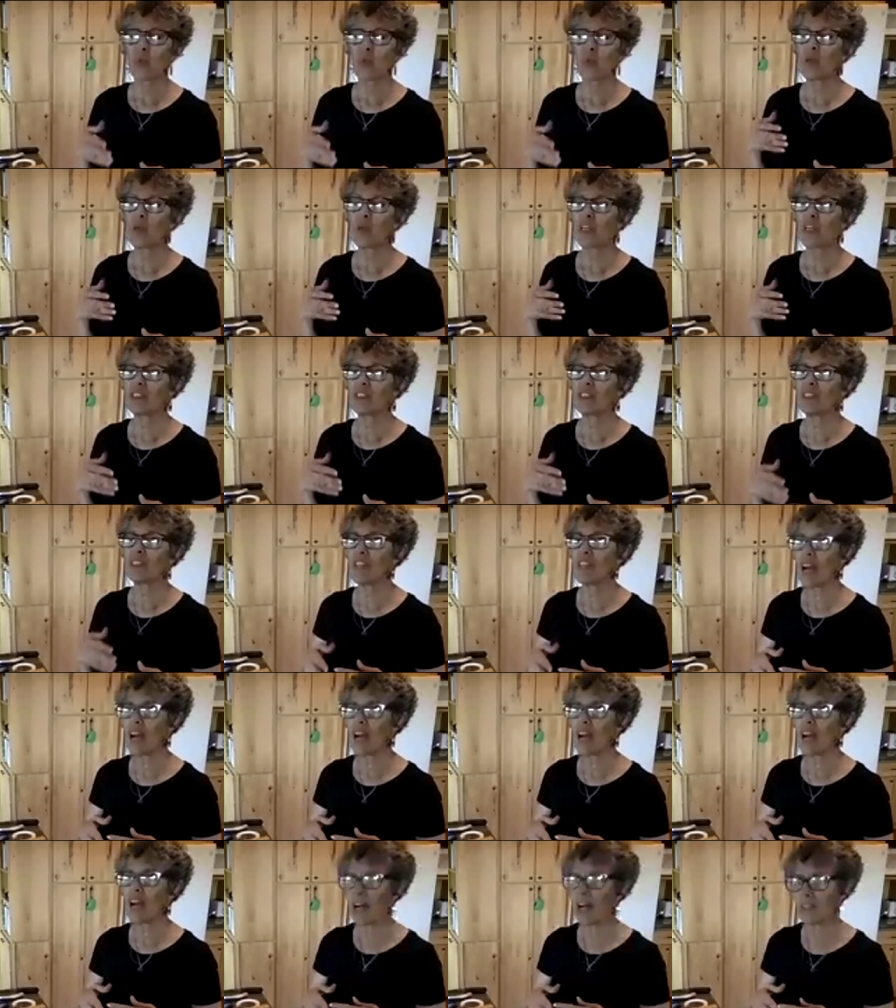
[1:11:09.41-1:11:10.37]
We are
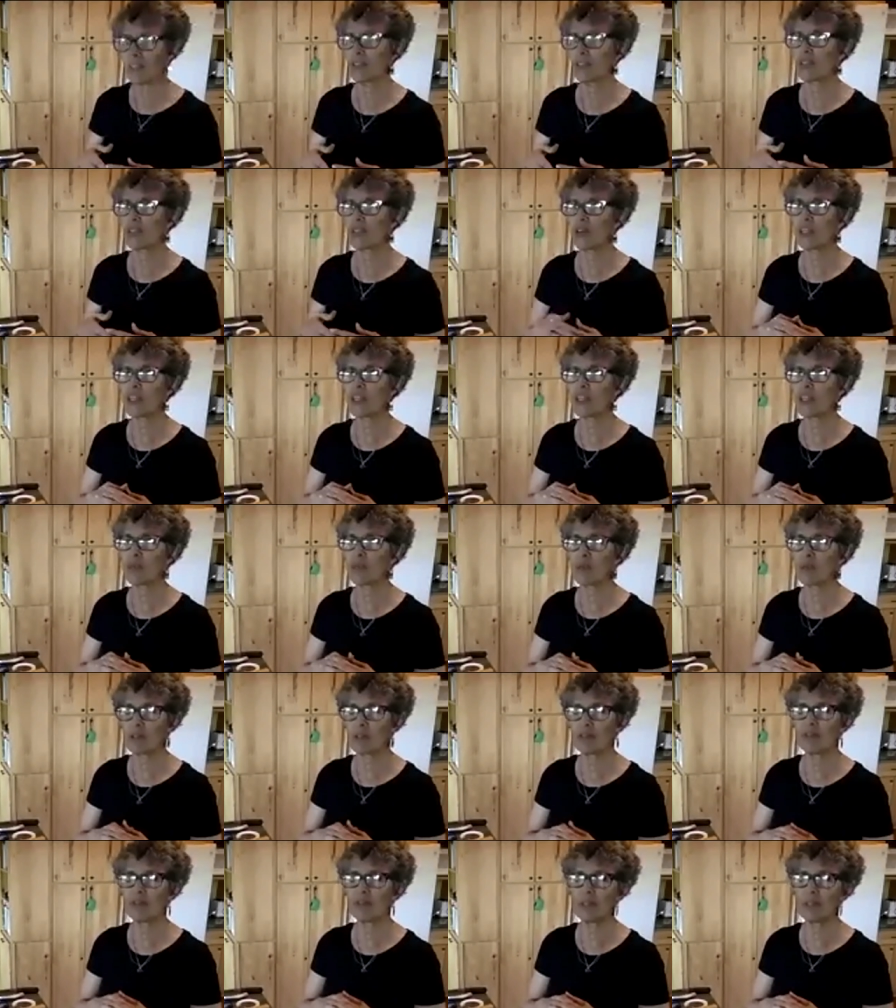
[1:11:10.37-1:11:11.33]
not talking
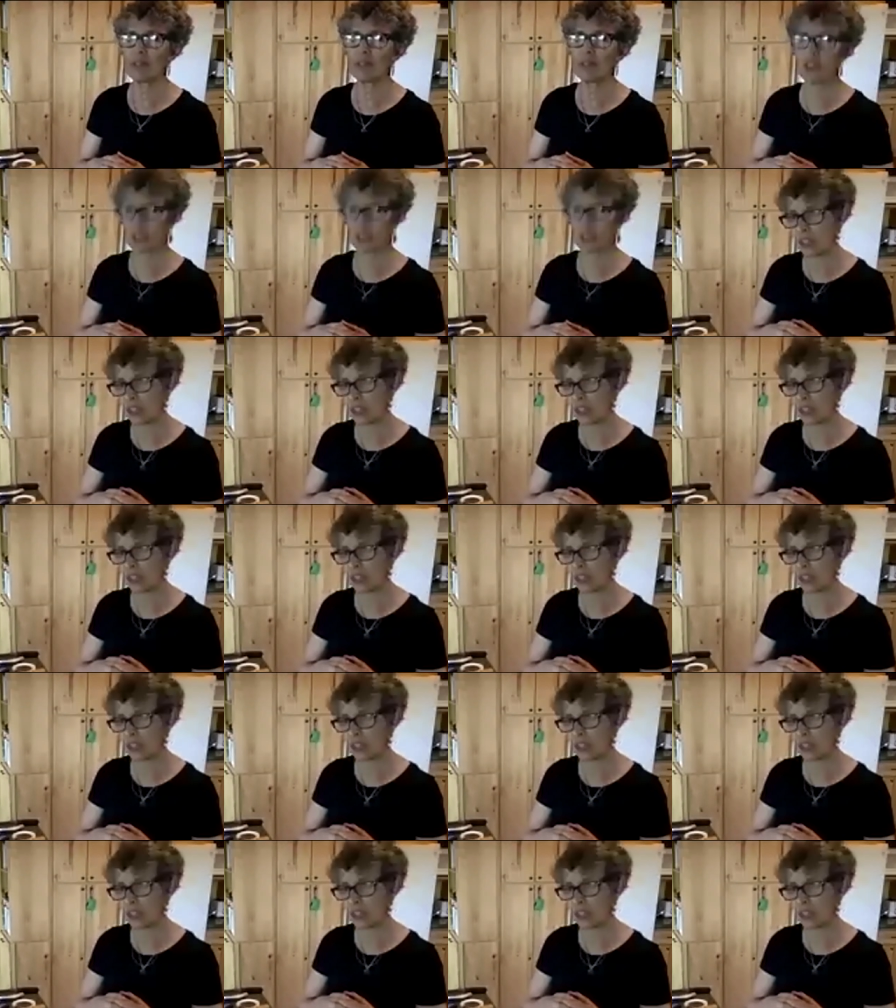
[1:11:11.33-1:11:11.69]
about vinegar.